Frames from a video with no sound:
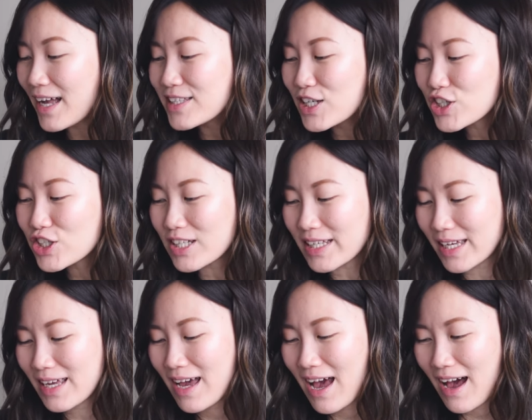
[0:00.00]

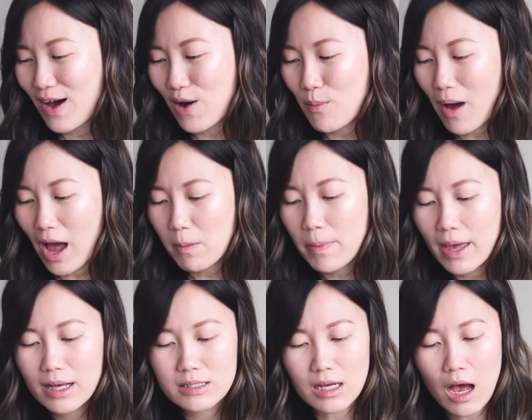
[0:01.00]
Additionally, um, I
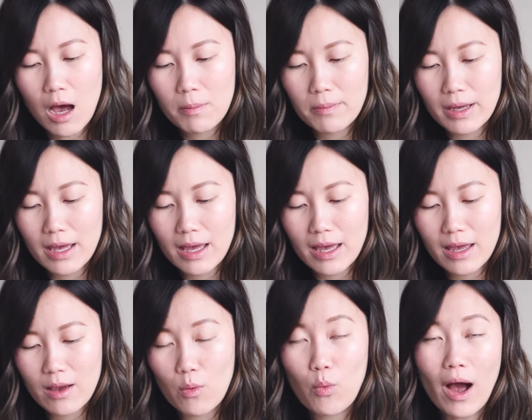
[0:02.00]
picked up
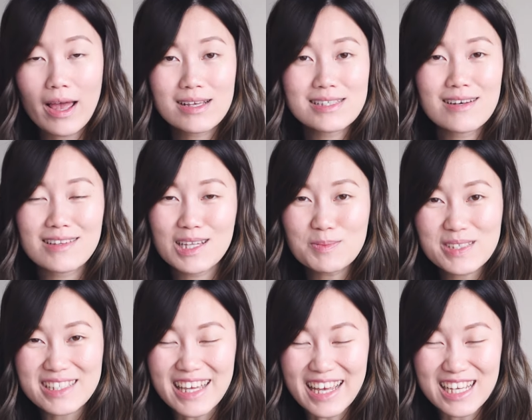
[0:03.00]
a YSL
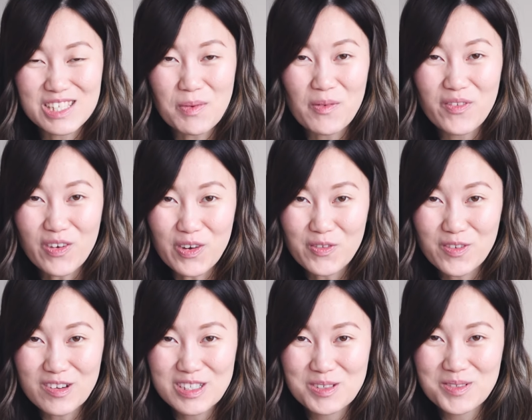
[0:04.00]
lipstick. It's my very
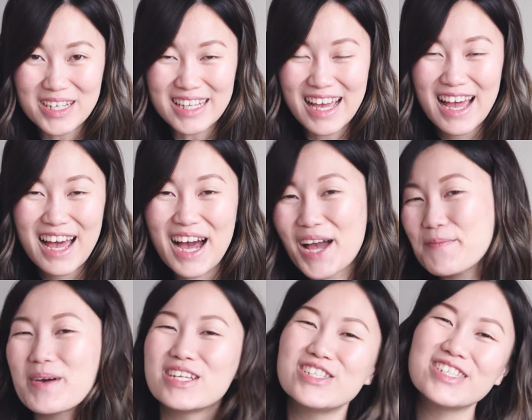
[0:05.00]
first one.
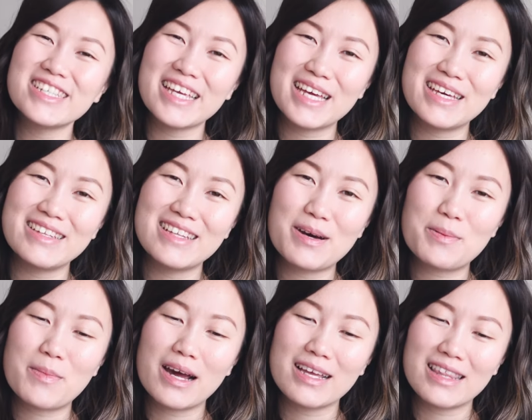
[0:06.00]
I mentioned in
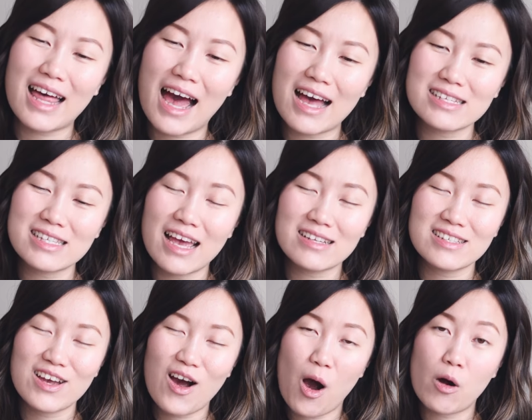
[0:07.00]
my last
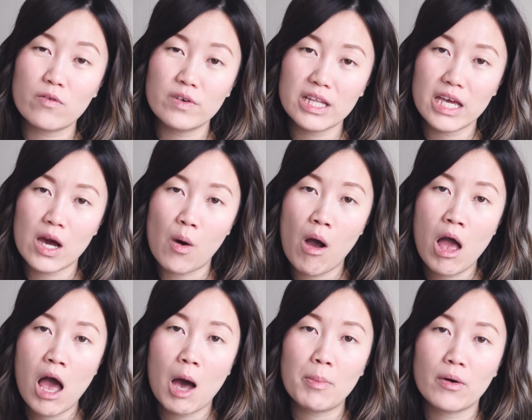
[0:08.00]
anti-haul video
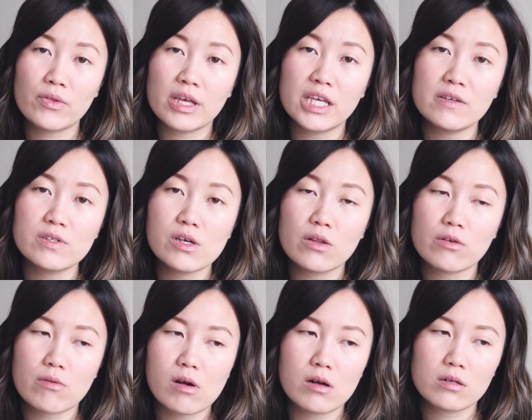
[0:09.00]
about the Yves Saint
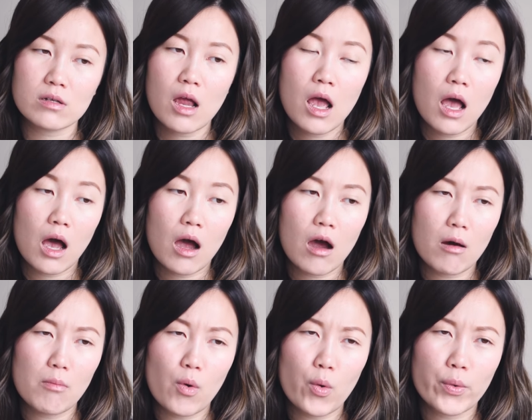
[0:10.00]
Laurent
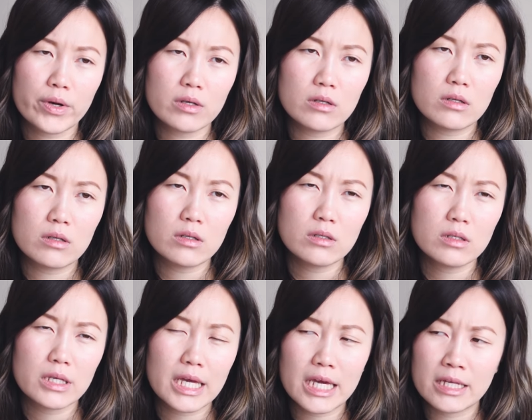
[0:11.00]
um,
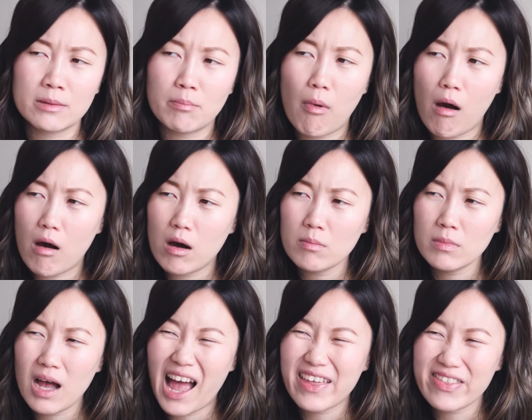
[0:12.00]
oil in
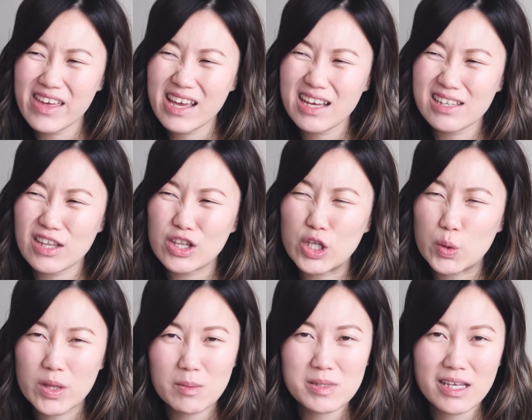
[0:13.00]
balm, I think. The
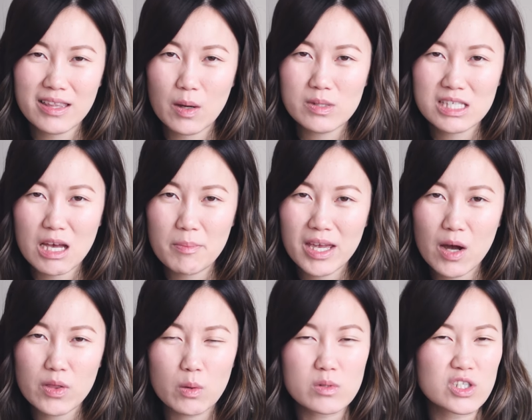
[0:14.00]
new lipstick that was coming
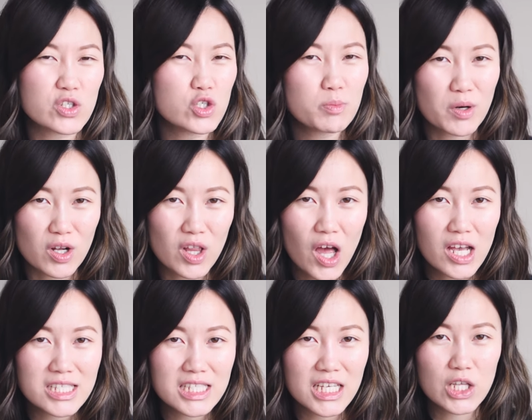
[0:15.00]
out that was super
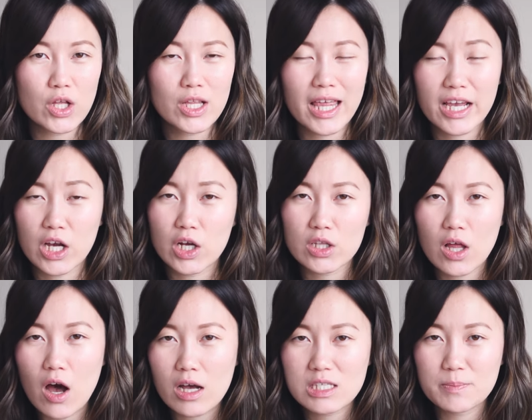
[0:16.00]
glossy. It looked like a
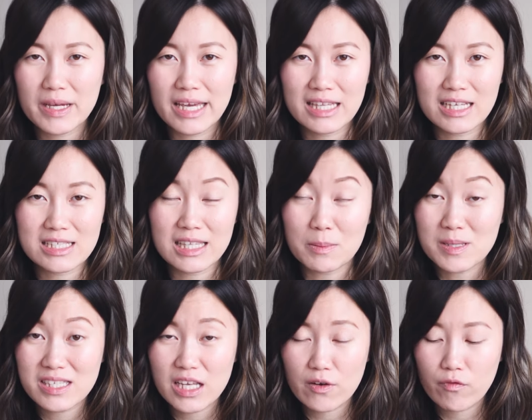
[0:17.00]
gloss but in a
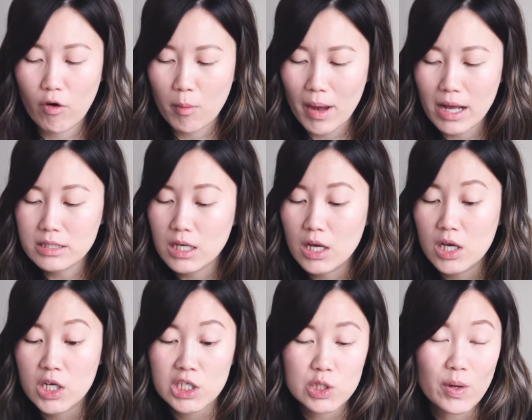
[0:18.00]
lipstick format.
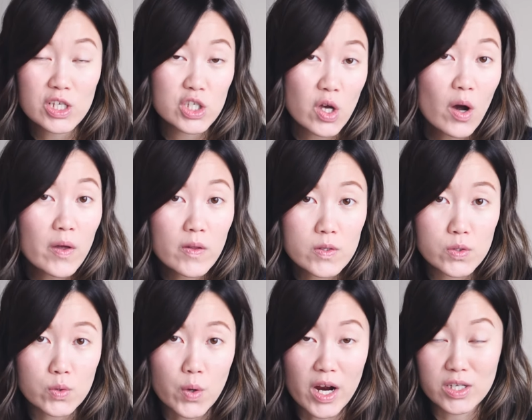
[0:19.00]
So I saw it in the
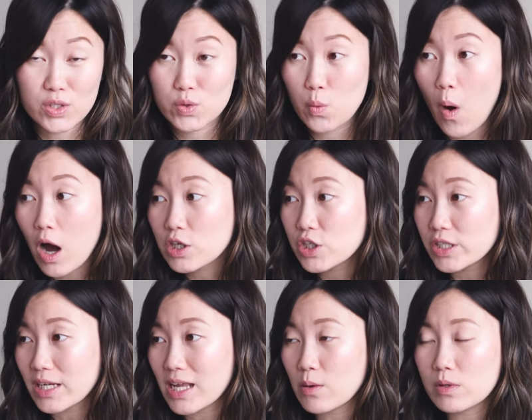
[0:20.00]
store, I swatched
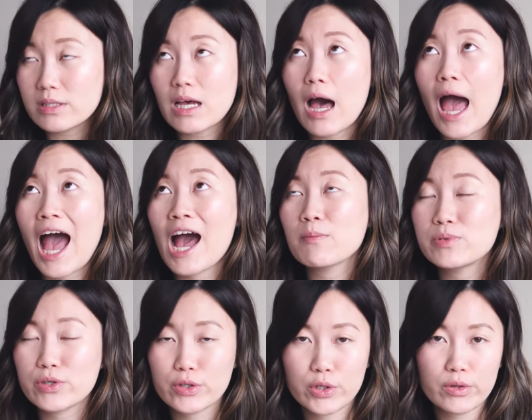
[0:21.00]
it. It was
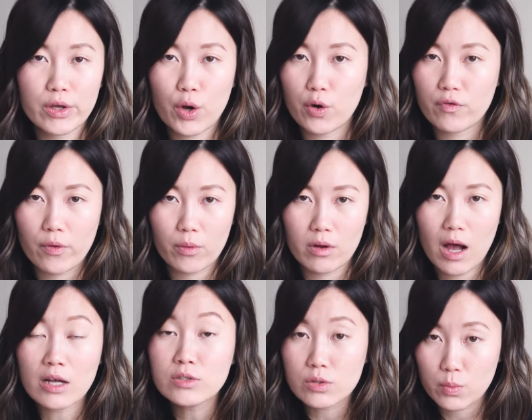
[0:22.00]
absolutely over
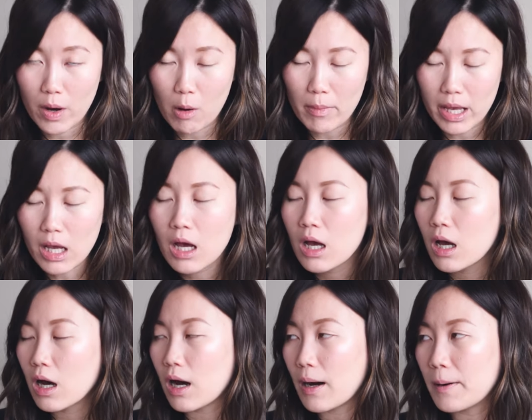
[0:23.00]
underwhelming
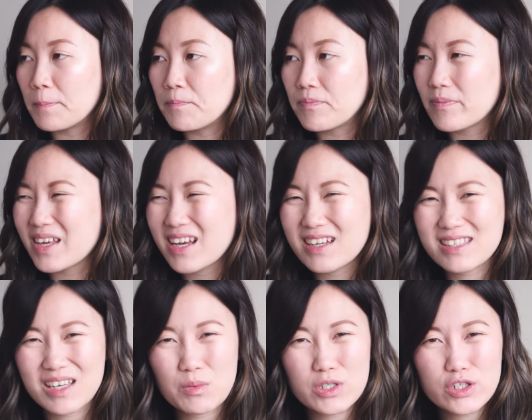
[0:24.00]
um,
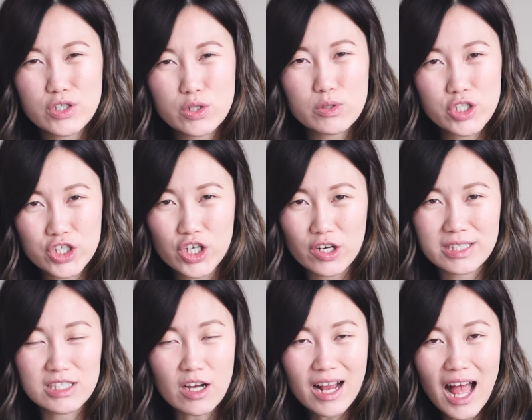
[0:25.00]
because it was just so sheer. It
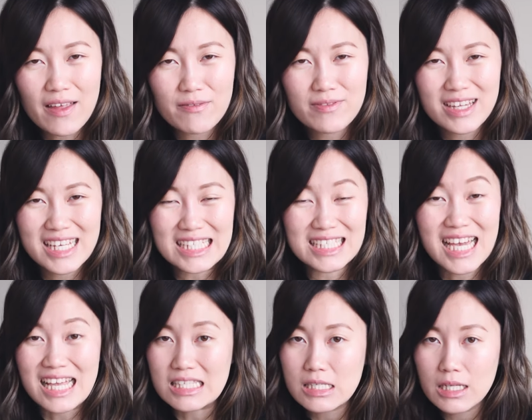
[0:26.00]
did not have the
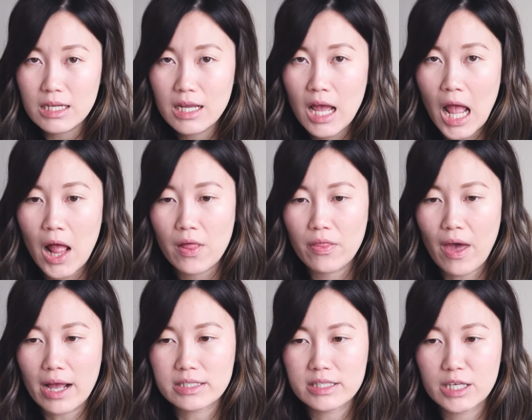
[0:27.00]
intensity
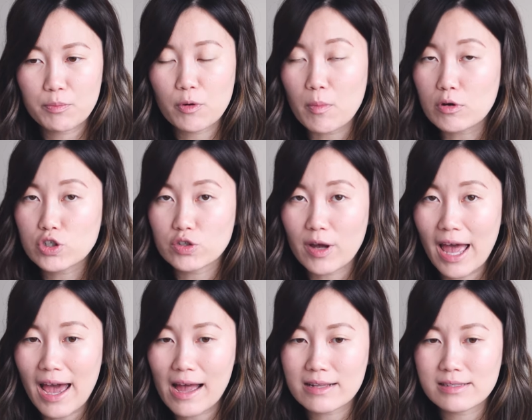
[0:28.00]
that the promotional
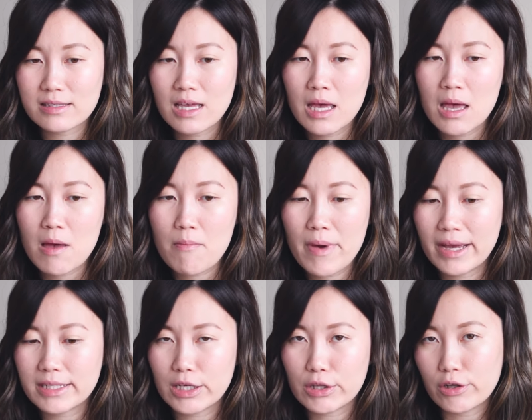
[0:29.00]
ads
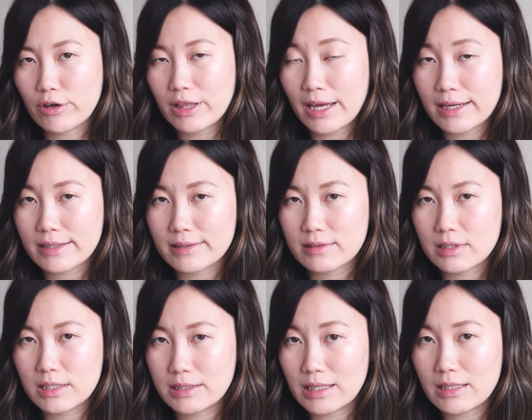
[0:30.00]
made it look like
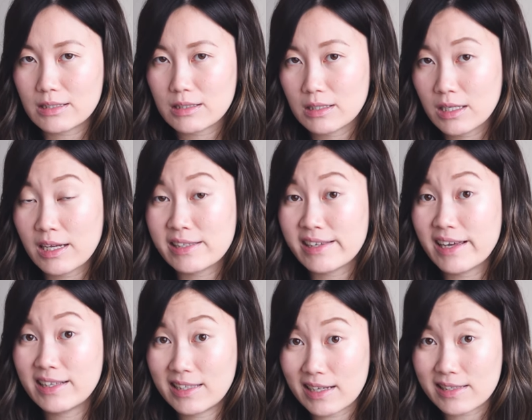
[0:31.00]
it did because
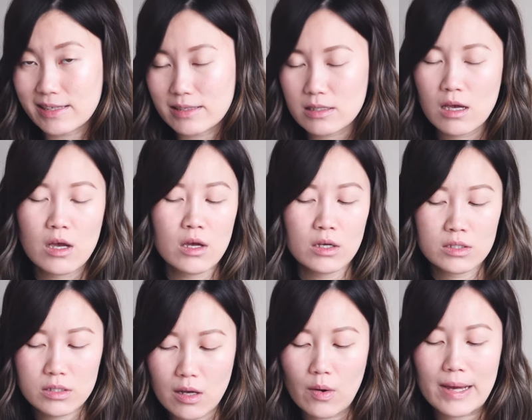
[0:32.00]
it doesn't.
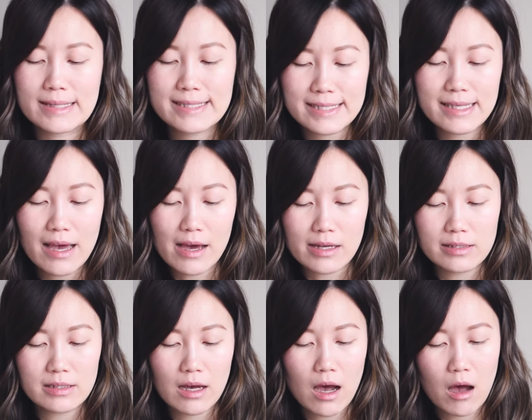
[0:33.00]
So
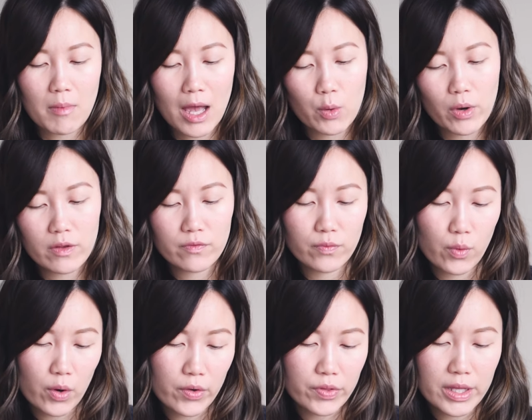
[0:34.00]
instead, um, I went
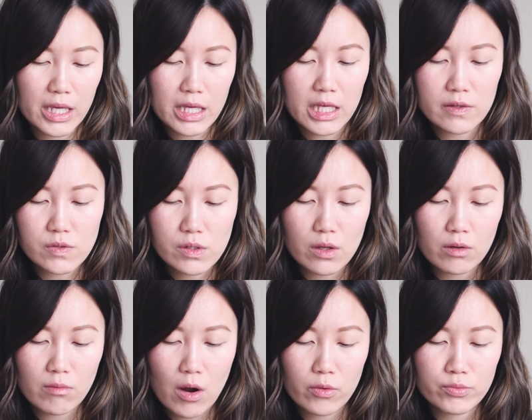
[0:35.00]
for the Yves Saint
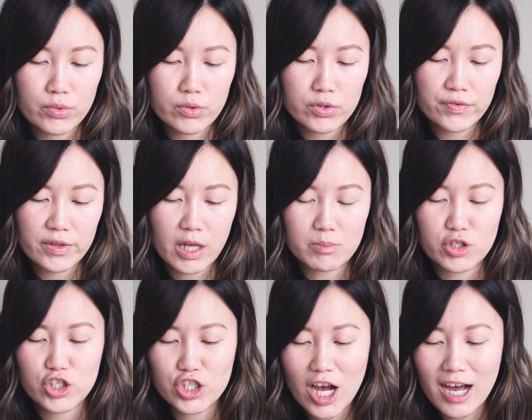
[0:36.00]
Laurent Rouge Up
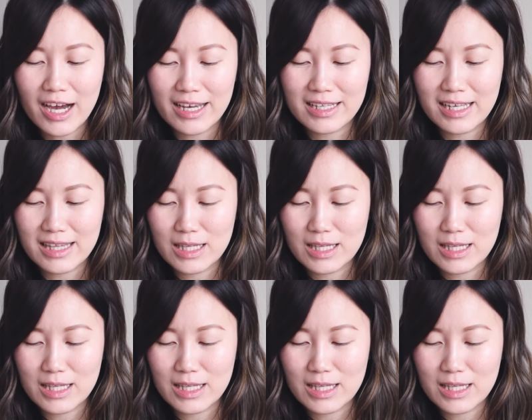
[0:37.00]
Shine